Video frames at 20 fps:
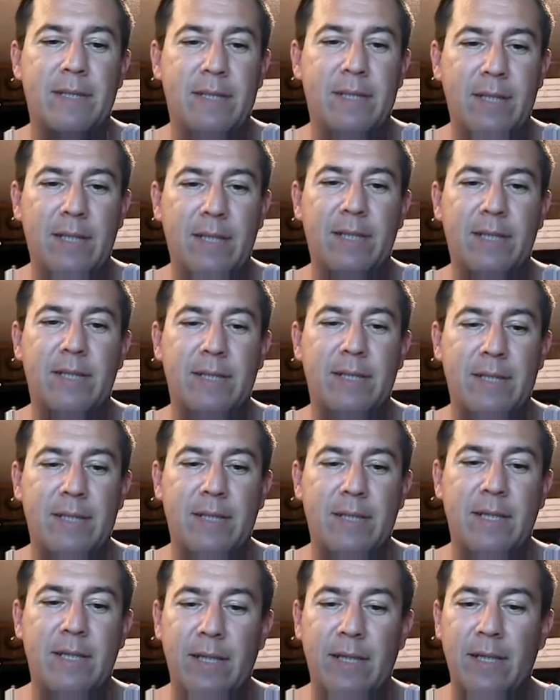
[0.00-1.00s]

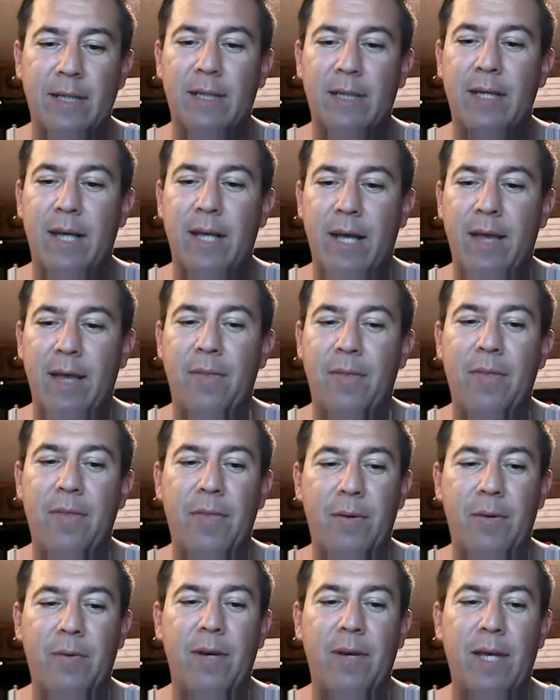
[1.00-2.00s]

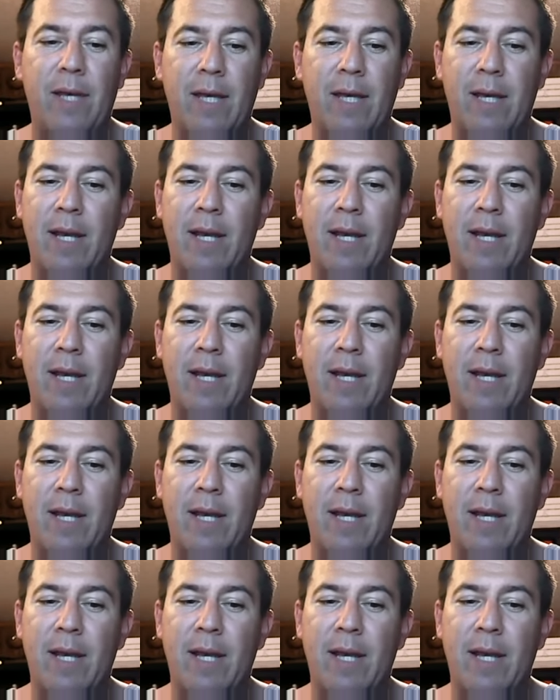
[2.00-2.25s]
16-3,